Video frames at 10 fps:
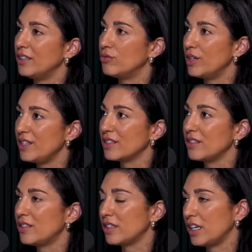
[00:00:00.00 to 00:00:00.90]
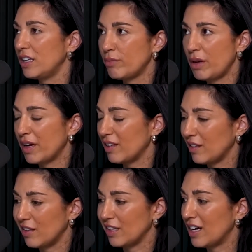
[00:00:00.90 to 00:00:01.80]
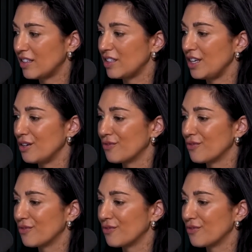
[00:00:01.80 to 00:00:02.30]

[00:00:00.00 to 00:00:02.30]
a recent study, maybe in the last year,